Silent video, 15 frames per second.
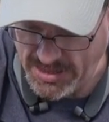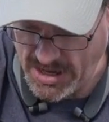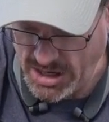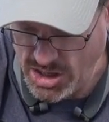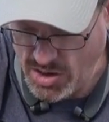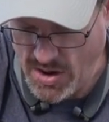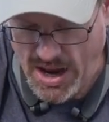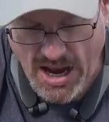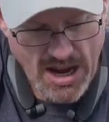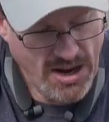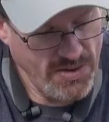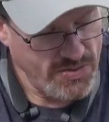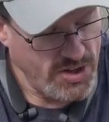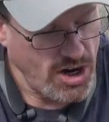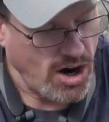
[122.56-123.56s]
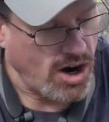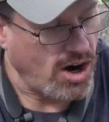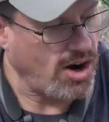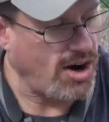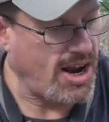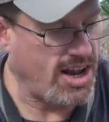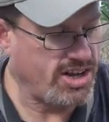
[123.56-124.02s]
then you have the
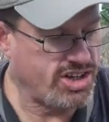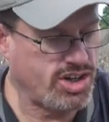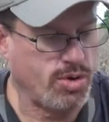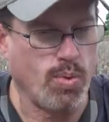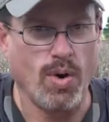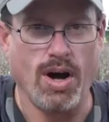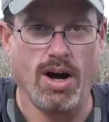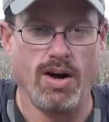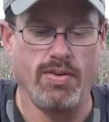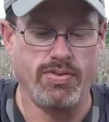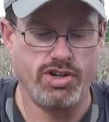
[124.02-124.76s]
RS-12